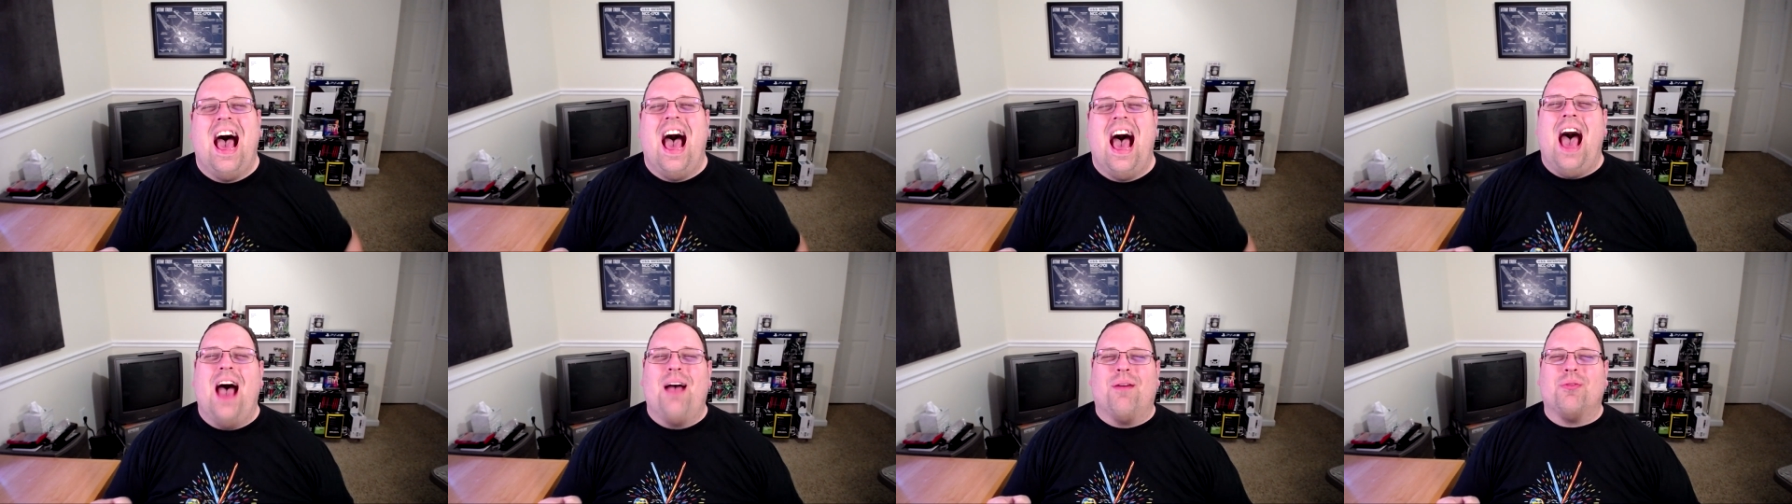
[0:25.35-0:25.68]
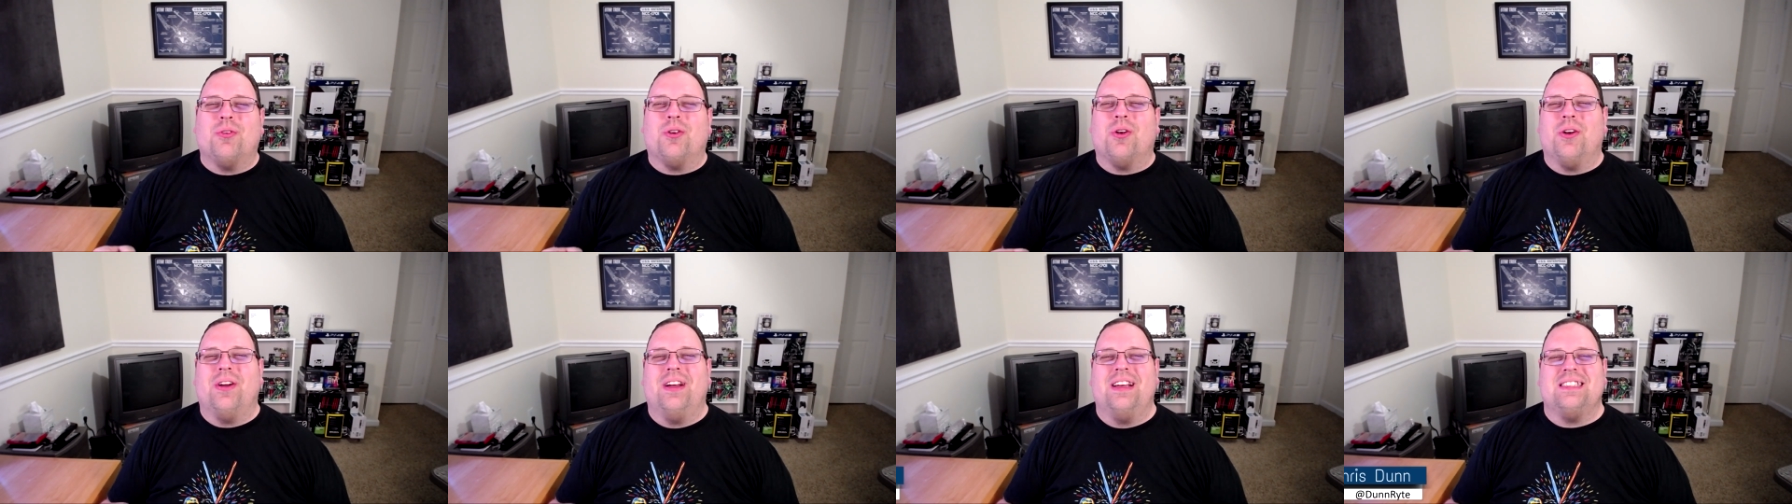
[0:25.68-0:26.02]
I'm
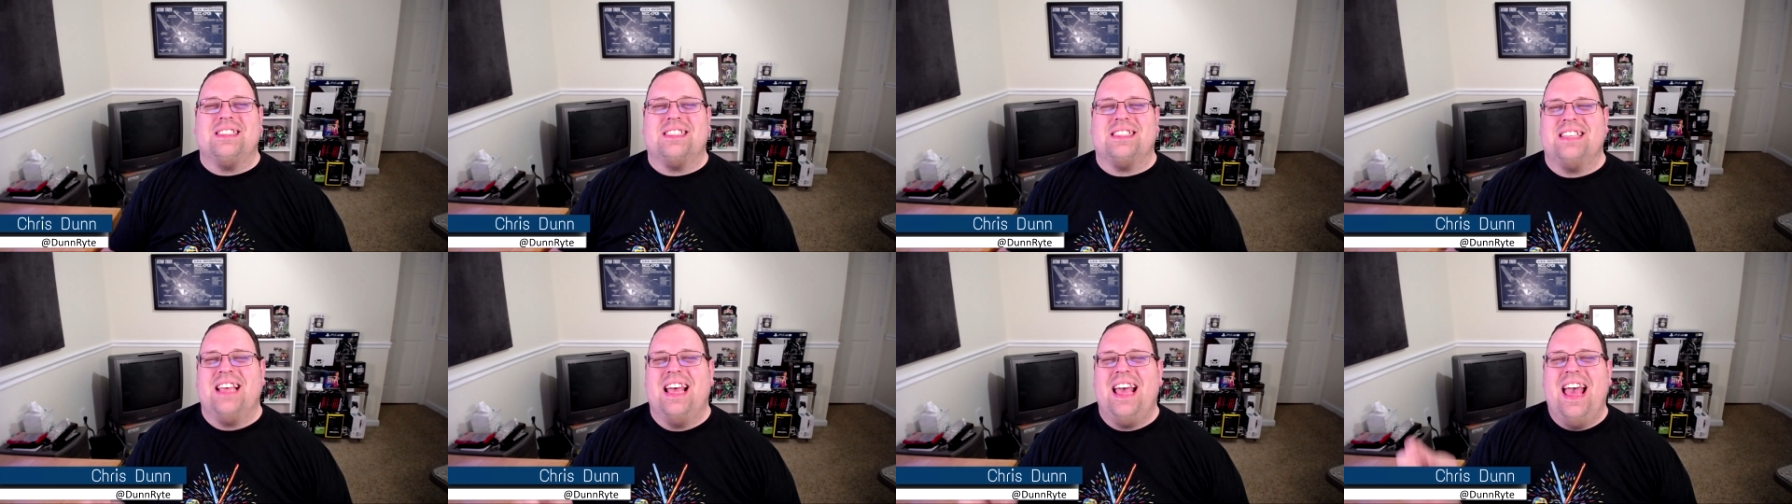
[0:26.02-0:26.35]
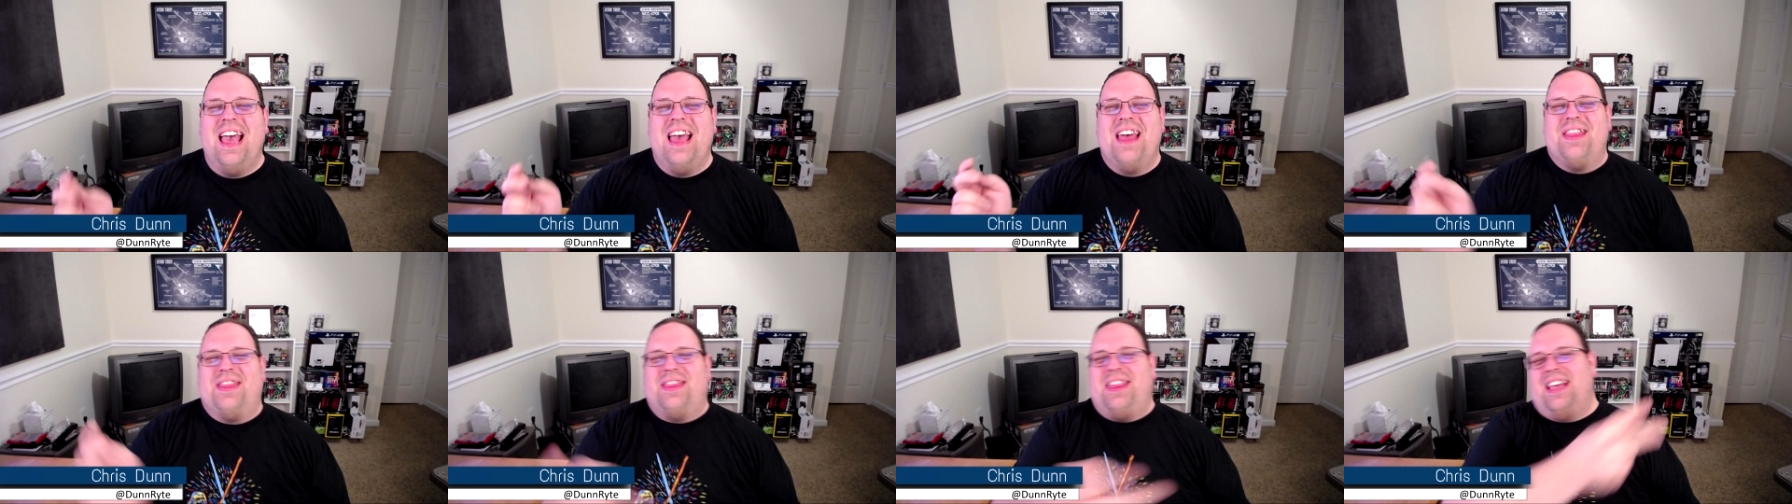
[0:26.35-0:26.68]
Chris,
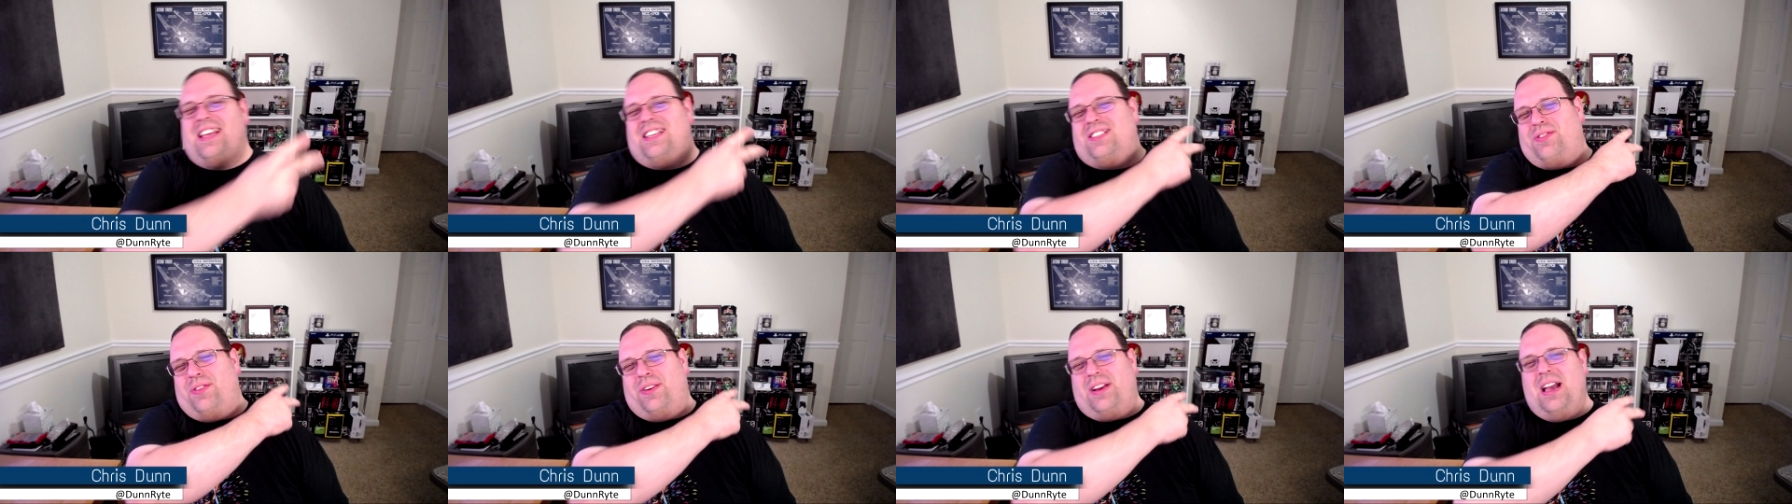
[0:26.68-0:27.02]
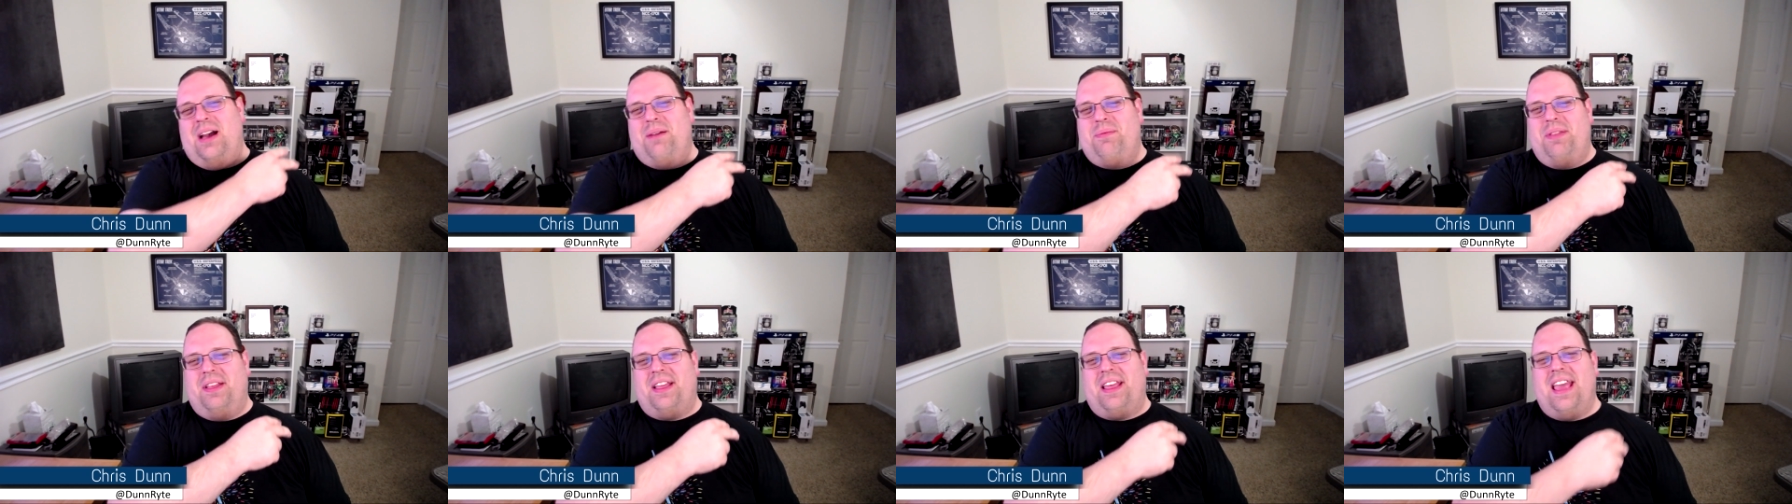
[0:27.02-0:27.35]
thanks for
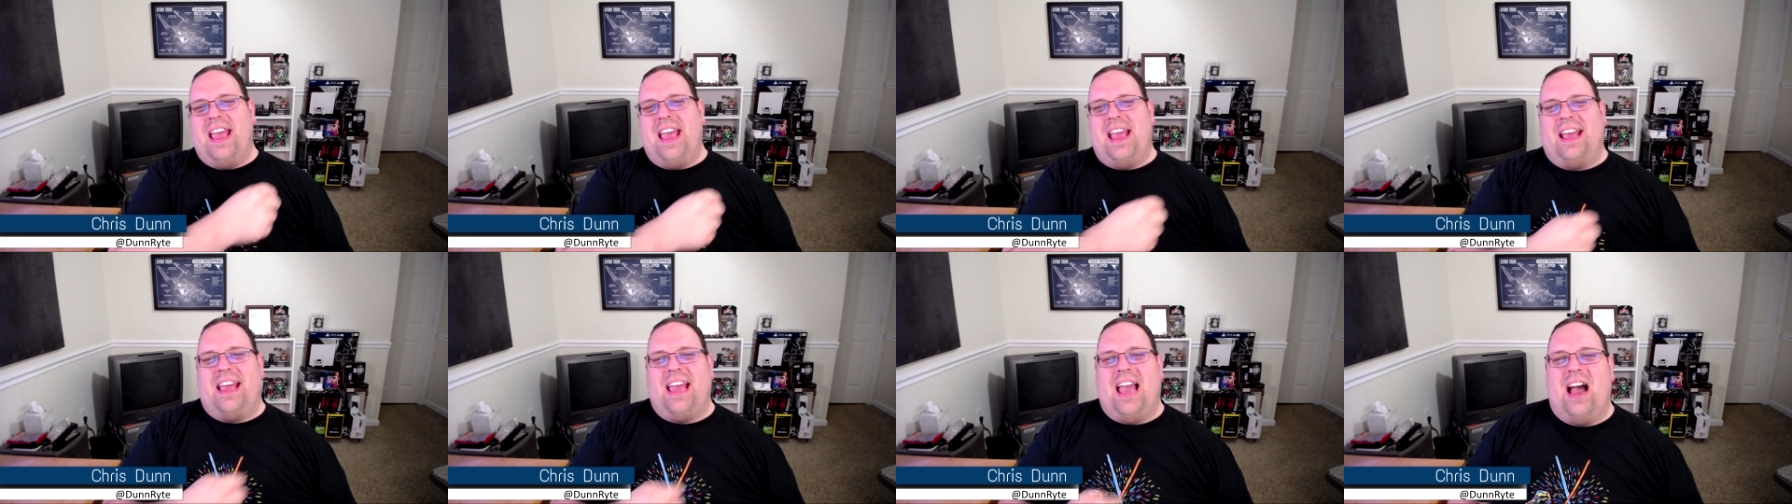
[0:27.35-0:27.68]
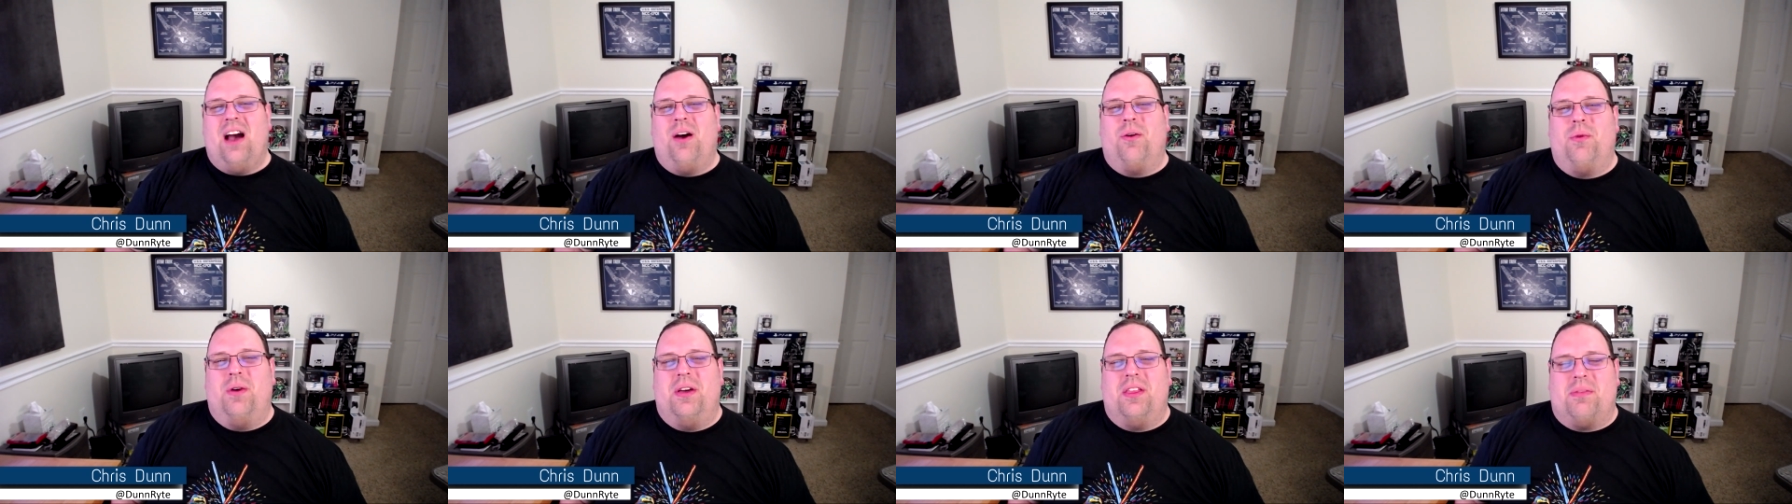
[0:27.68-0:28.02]
coming to geek
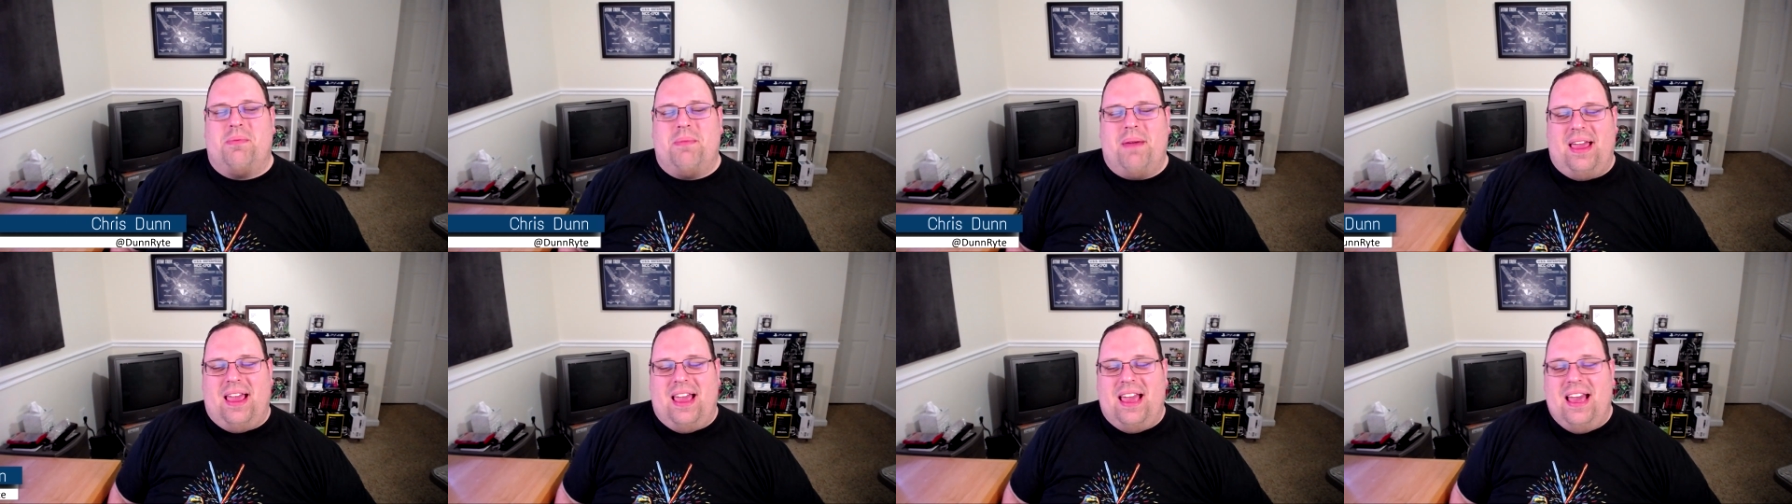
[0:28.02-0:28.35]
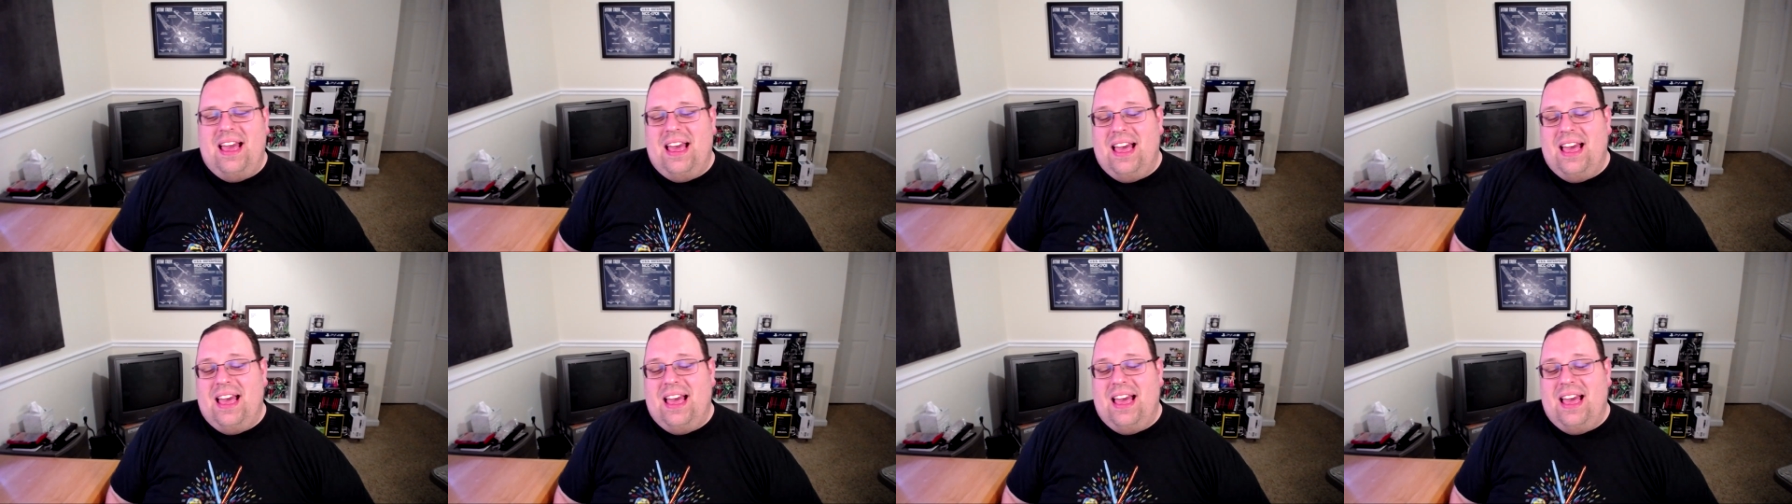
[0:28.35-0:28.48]
out with me.